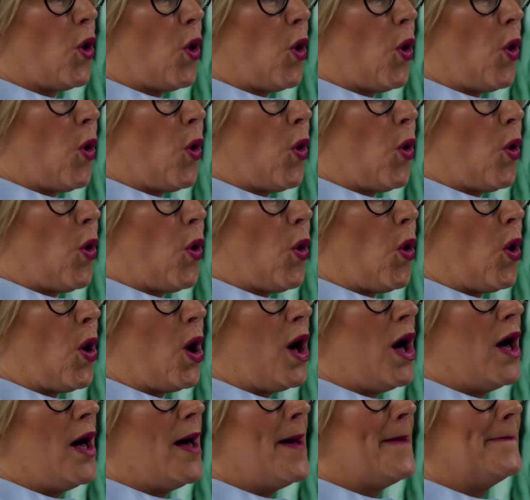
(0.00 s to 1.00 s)

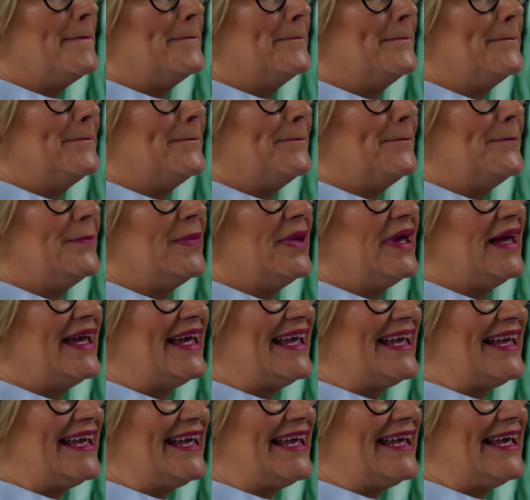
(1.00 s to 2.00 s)
o, m,
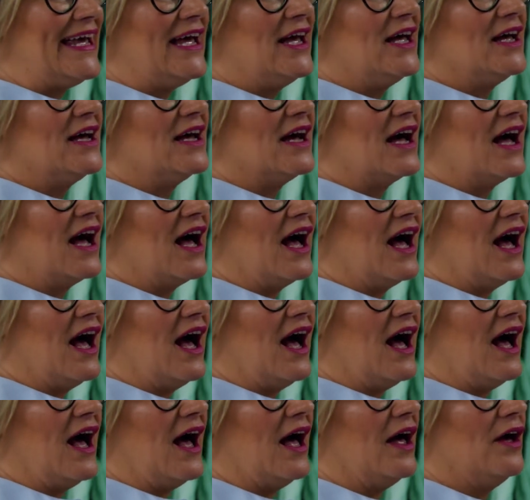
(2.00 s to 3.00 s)
I,
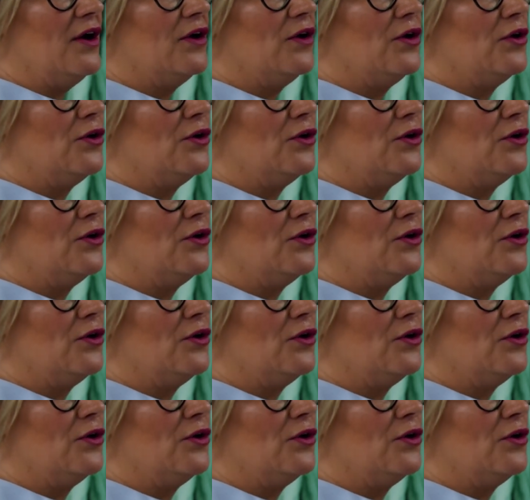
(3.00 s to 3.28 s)
ng.